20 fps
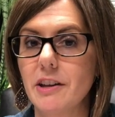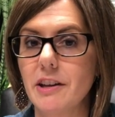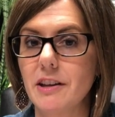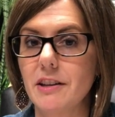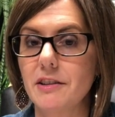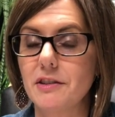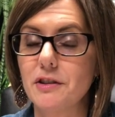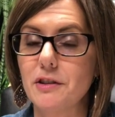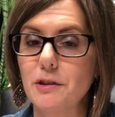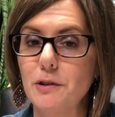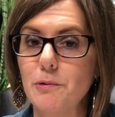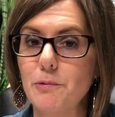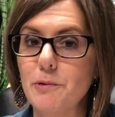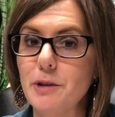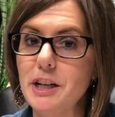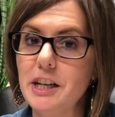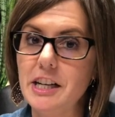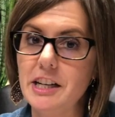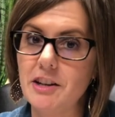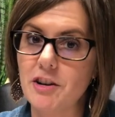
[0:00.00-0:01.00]
into
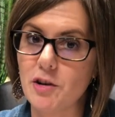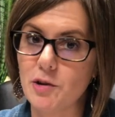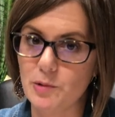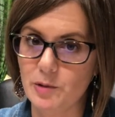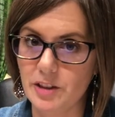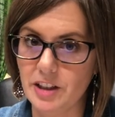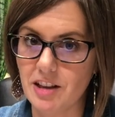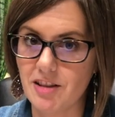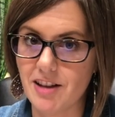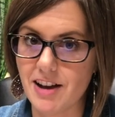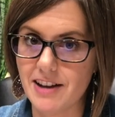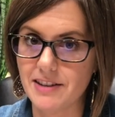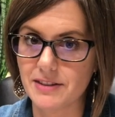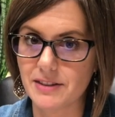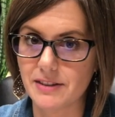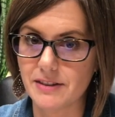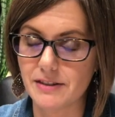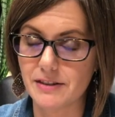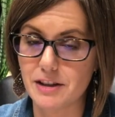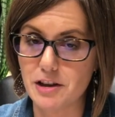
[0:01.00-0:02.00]
reading only
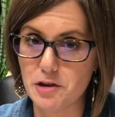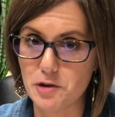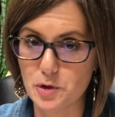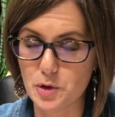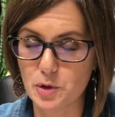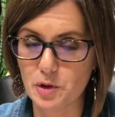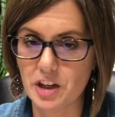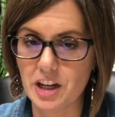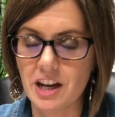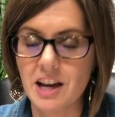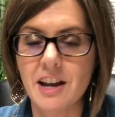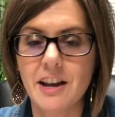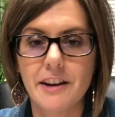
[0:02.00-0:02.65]
glasses usually.